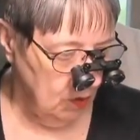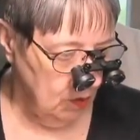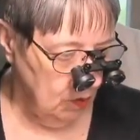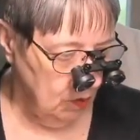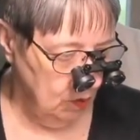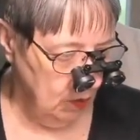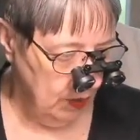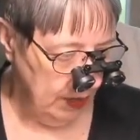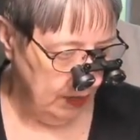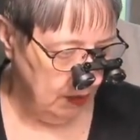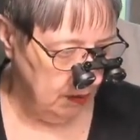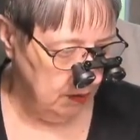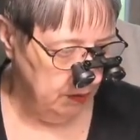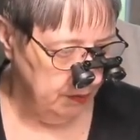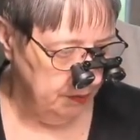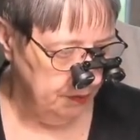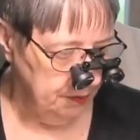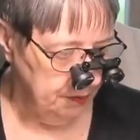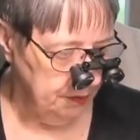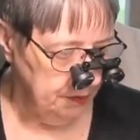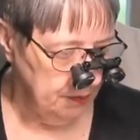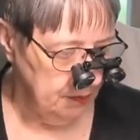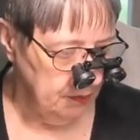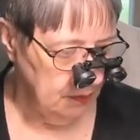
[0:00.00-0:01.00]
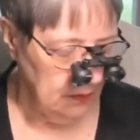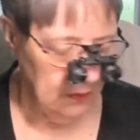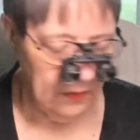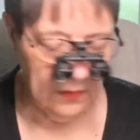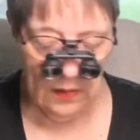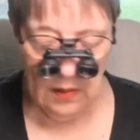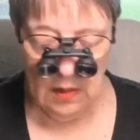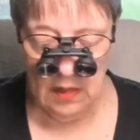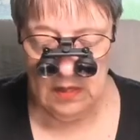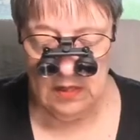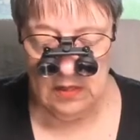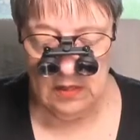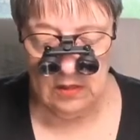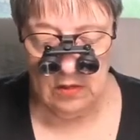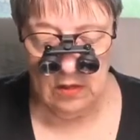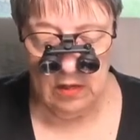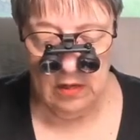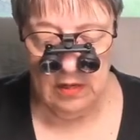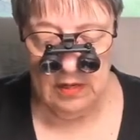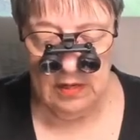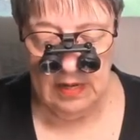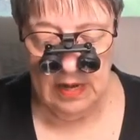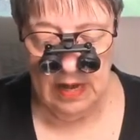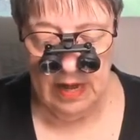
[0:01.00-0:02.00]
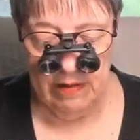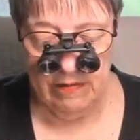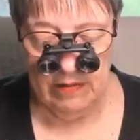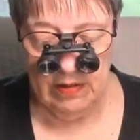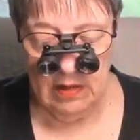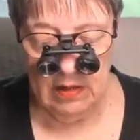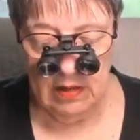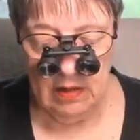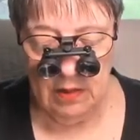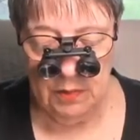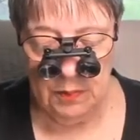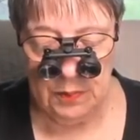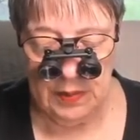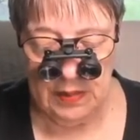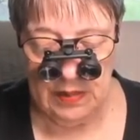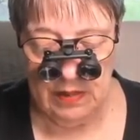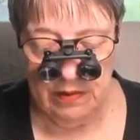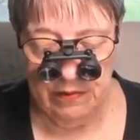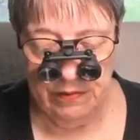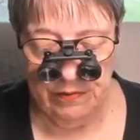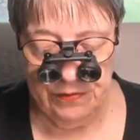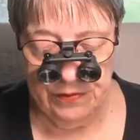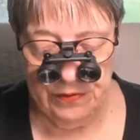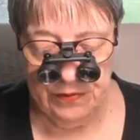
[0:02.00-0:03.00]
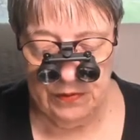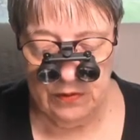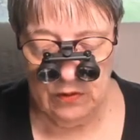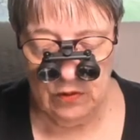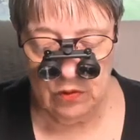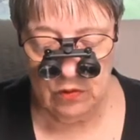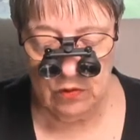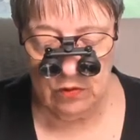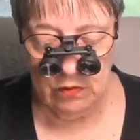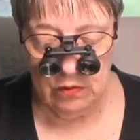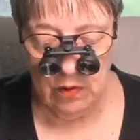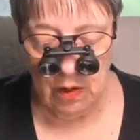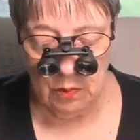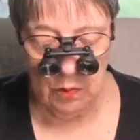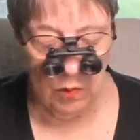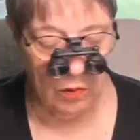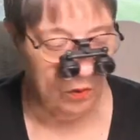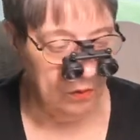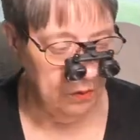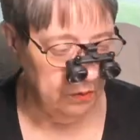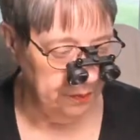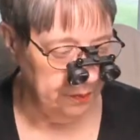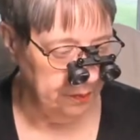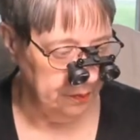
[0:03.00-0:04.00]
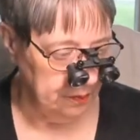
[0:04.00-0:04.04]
Well, I started having a bit of trouble